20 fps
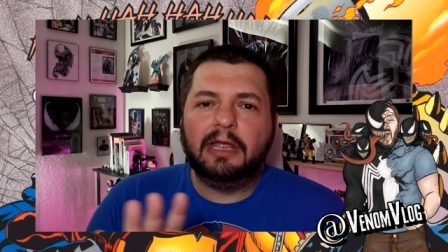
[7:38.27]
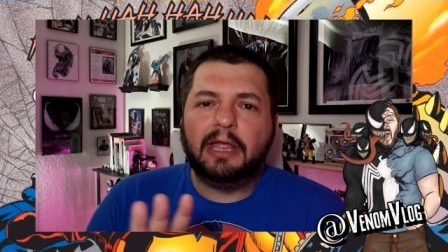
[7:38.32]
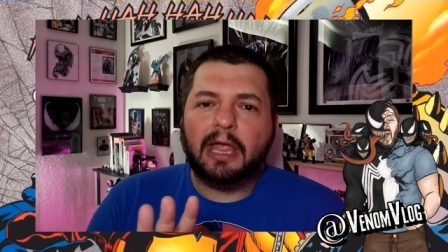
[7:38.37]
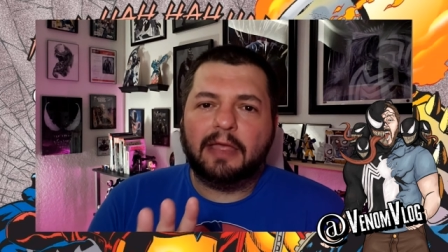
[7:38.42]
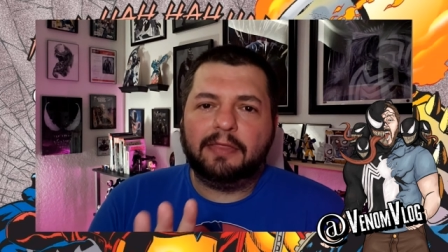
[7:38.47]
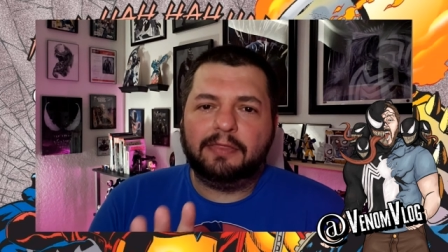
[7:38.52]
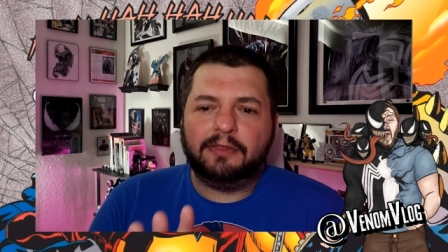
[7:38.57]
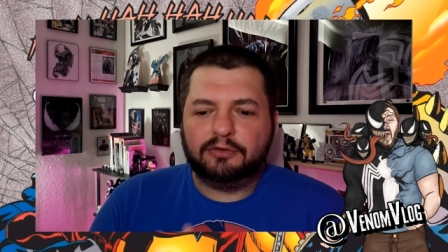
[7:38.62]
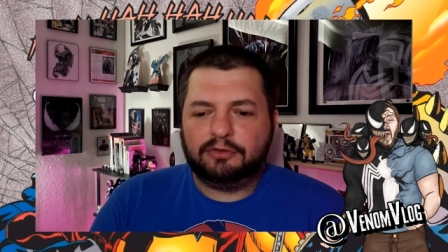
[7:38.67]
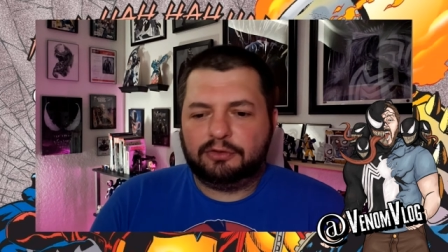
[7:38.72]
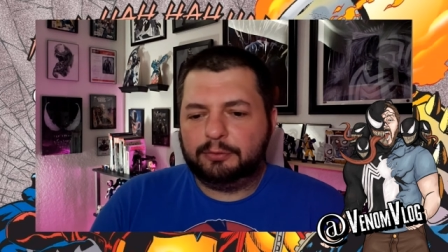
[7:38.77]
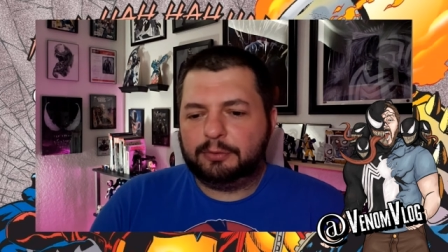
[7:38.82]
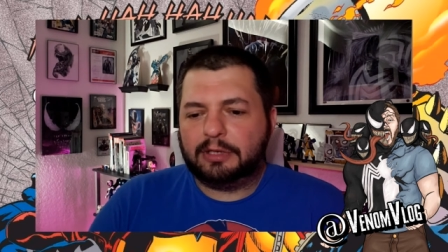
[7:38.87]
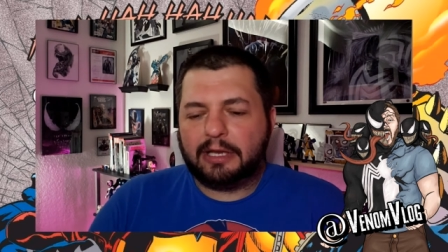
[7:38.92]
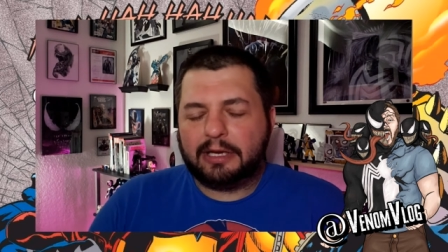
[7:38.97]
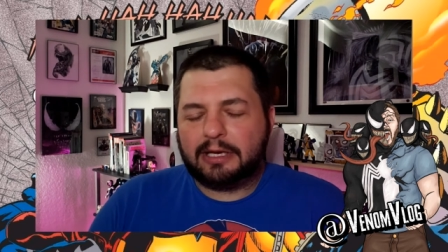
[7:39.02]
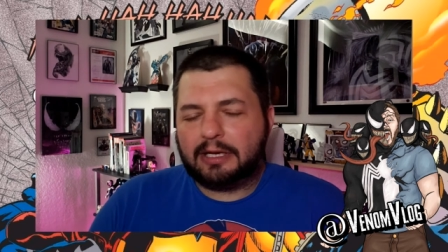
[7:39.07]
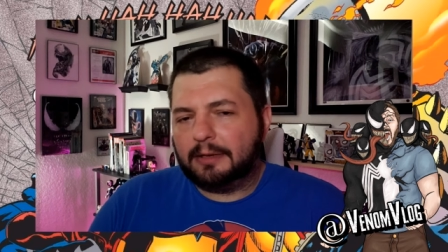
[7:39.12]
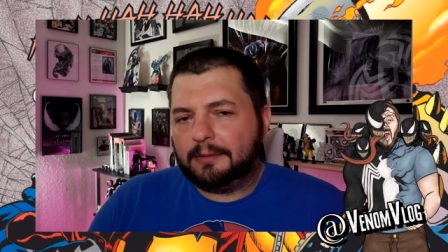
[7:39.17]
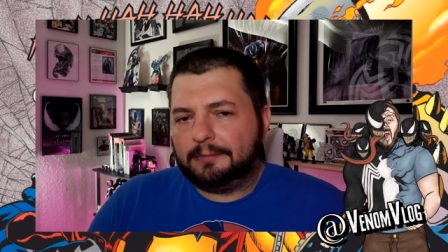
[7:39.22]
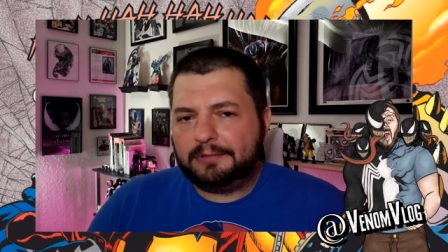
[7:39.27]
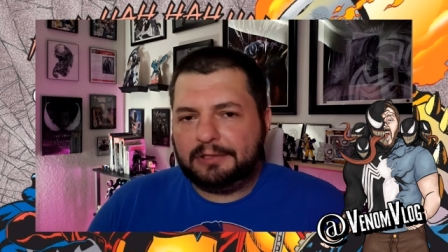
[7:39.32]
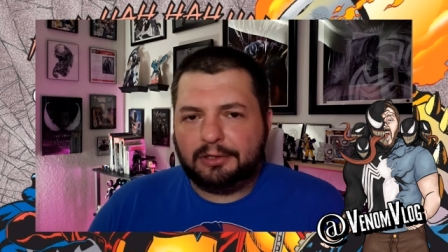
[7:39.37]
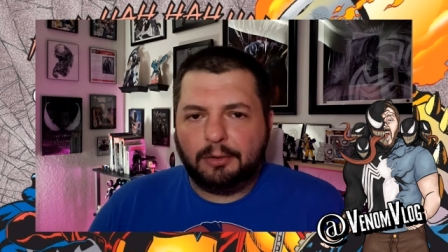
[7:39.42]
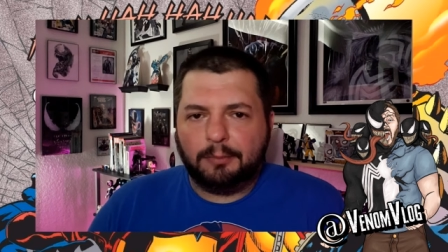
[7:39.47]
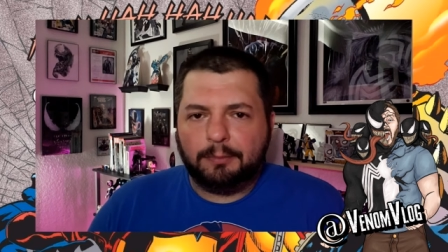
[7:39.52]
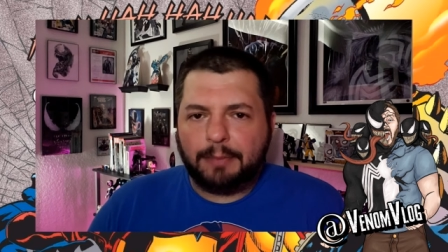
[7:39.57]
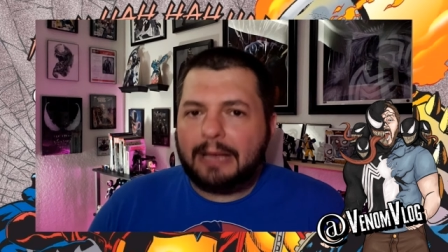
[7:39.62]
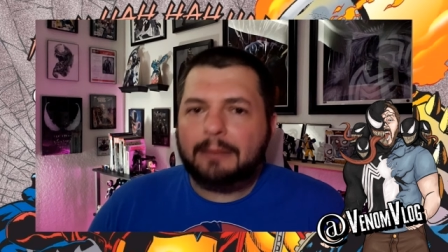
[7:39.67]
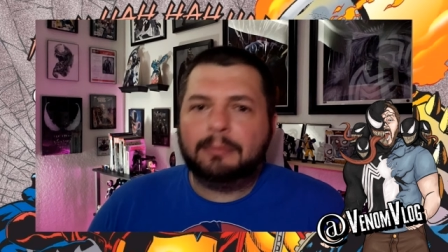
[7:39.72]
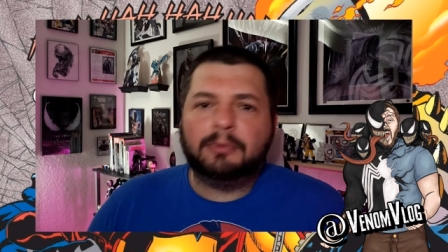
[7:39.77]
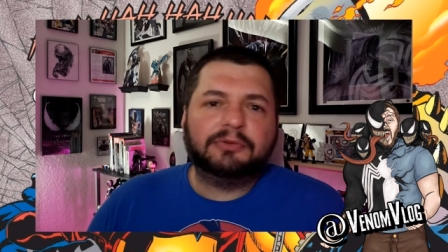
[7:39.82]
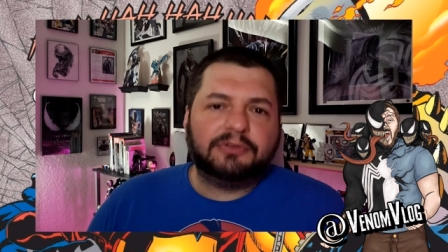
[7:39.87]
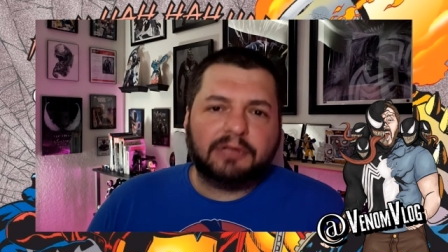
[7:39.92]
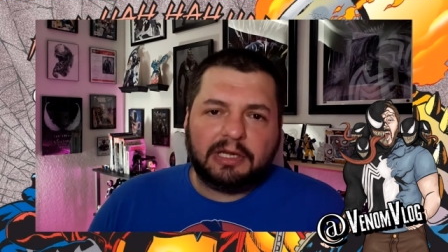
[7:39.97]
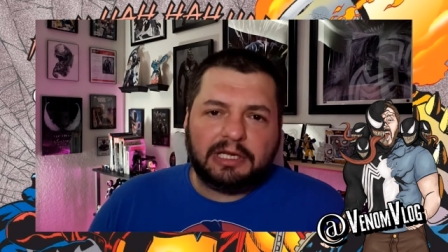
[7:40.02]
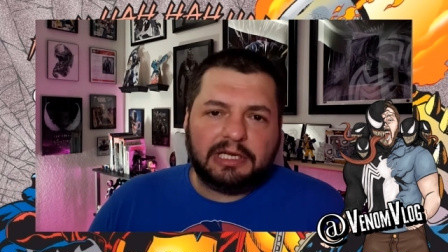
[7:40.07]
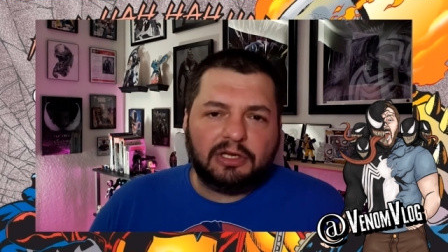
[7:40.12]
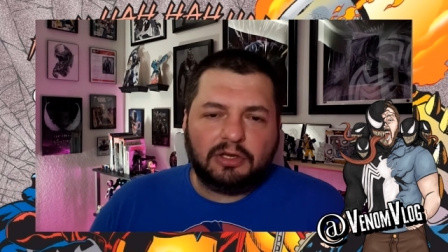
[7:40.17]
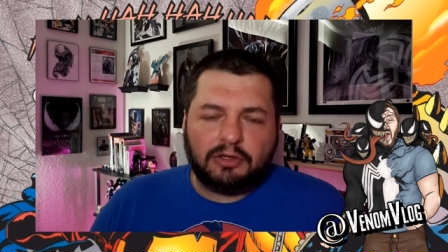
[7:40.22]
and they're doing like a you know Bible
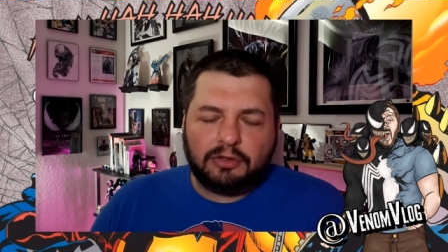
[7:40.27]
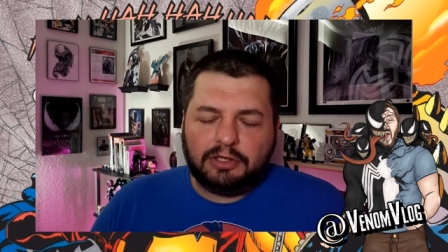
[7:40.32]
study,